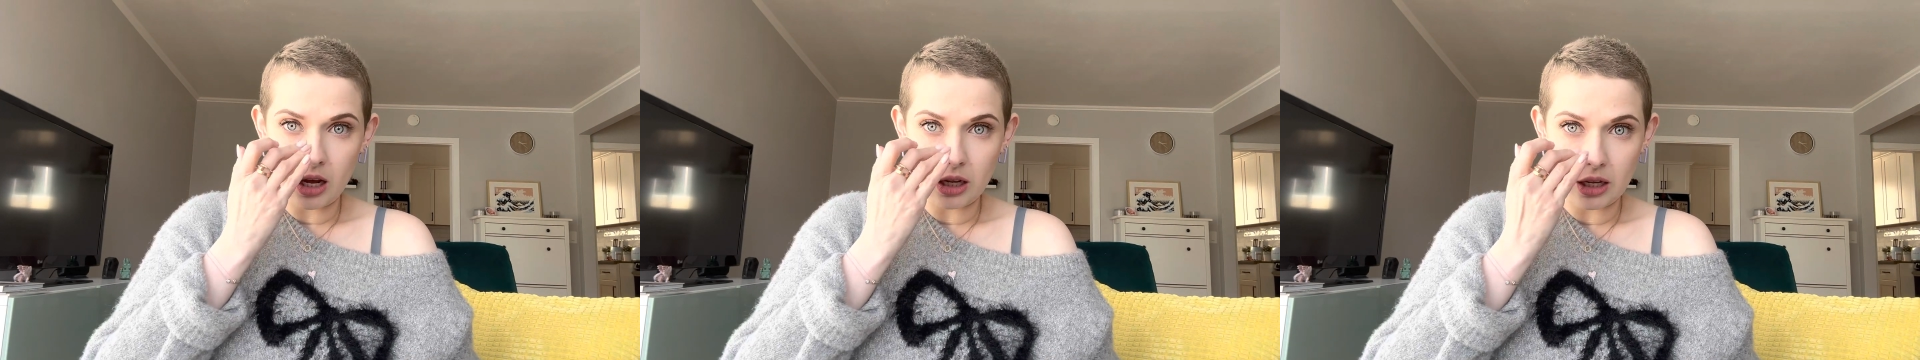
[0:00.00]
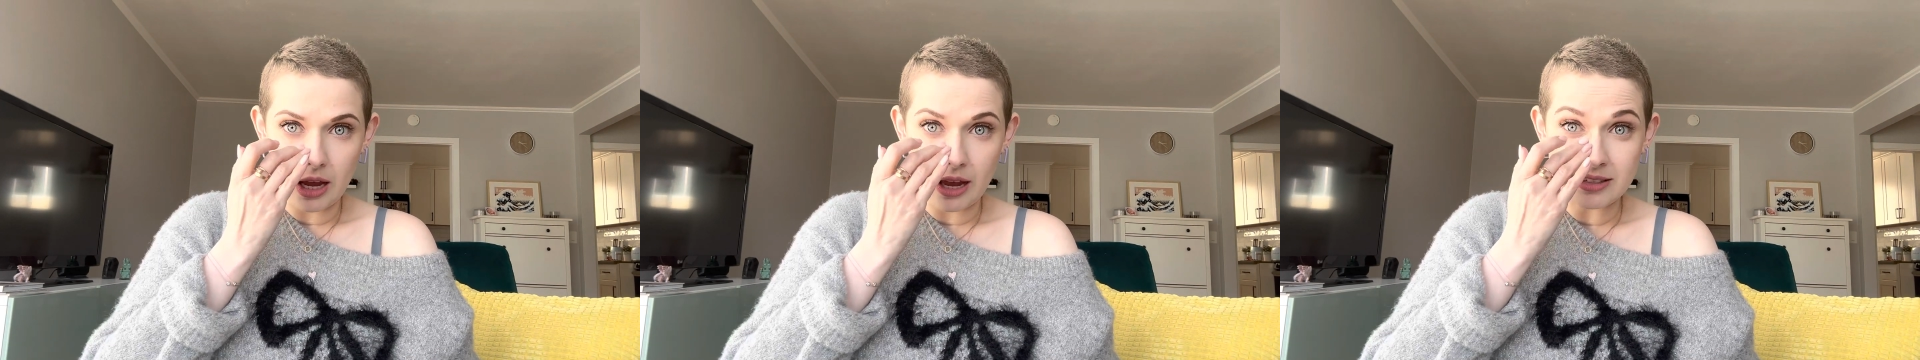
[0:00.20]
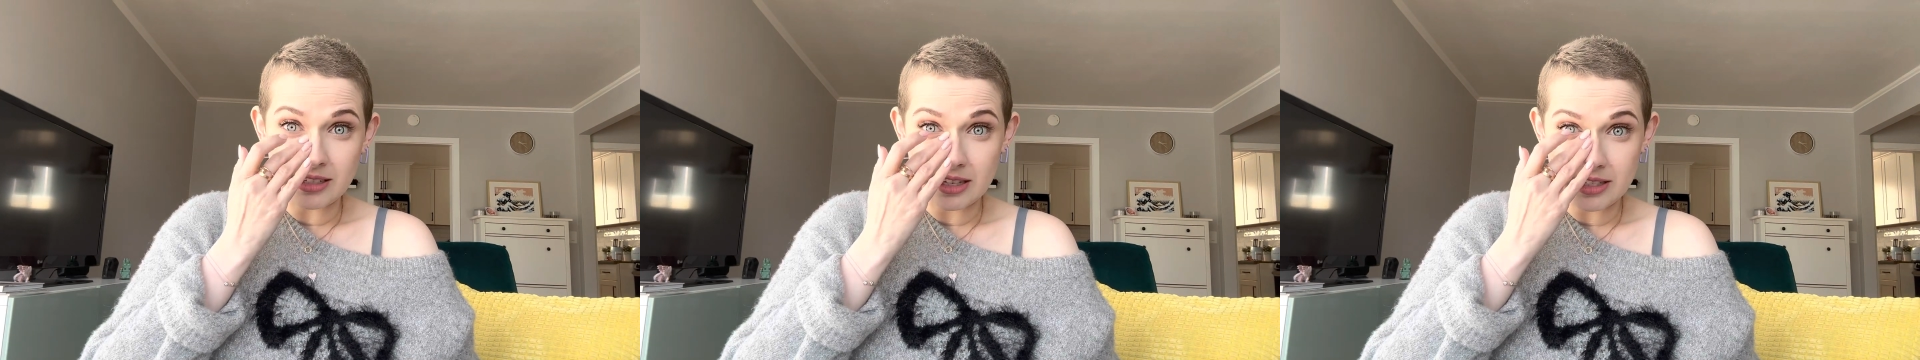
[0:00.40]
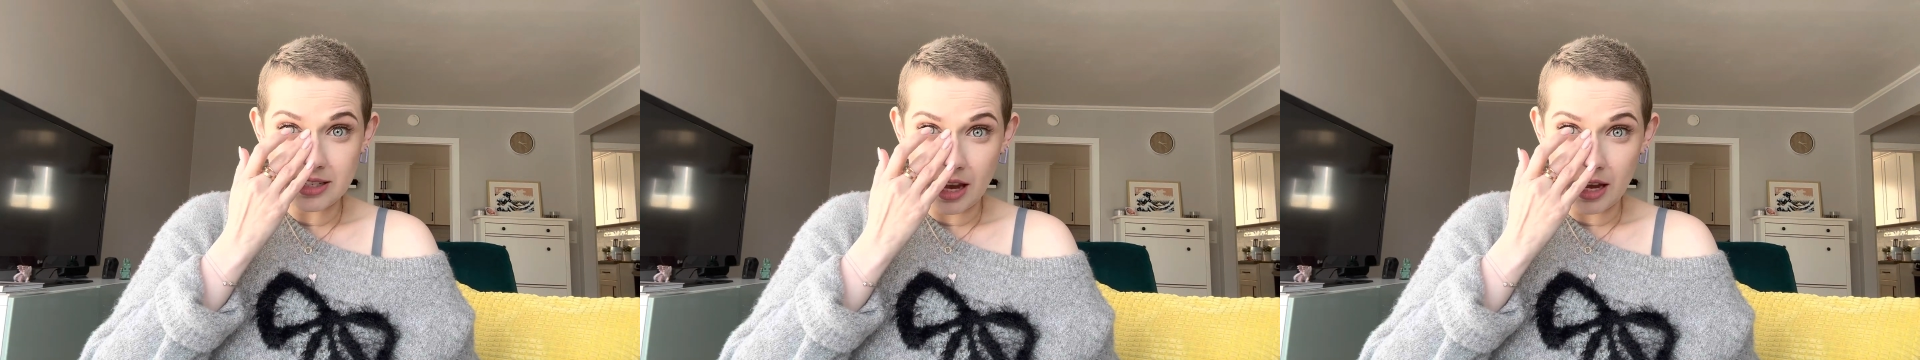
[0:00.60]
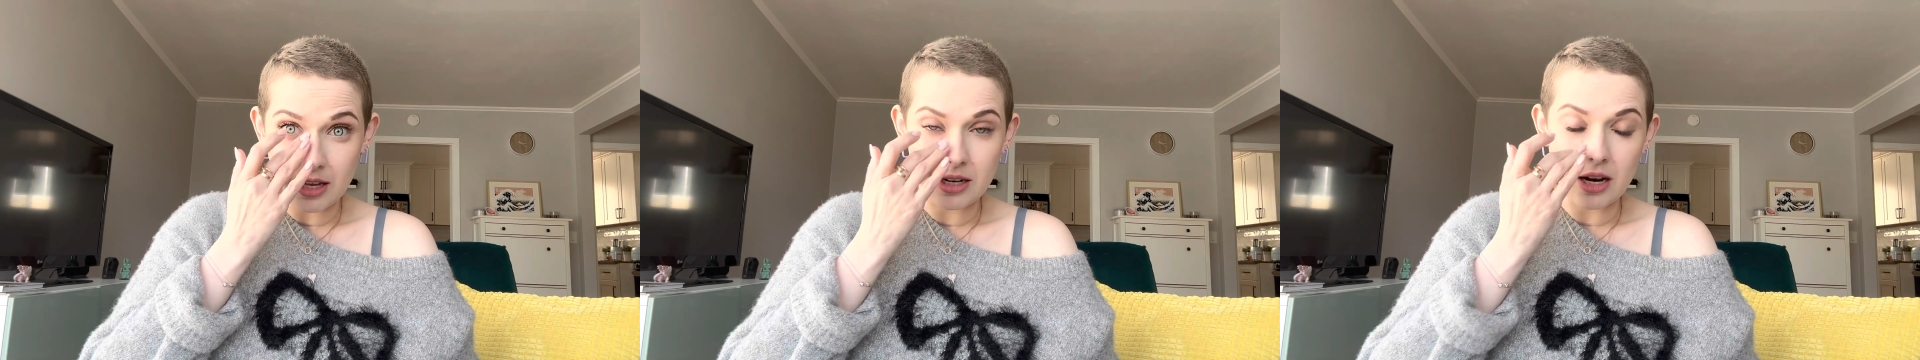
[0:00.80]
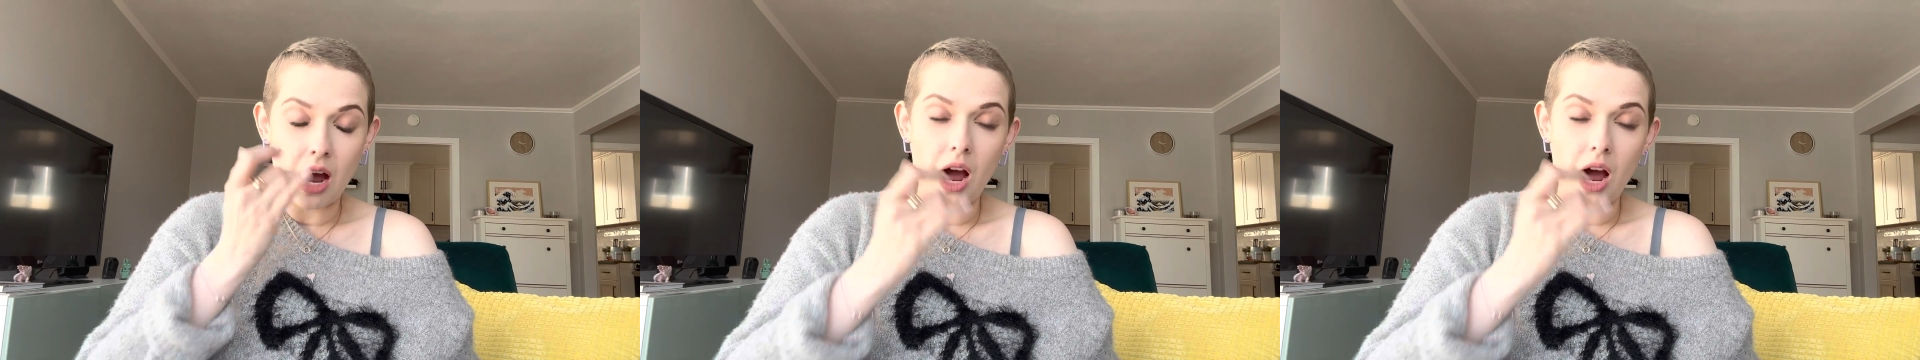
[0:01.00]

as I said,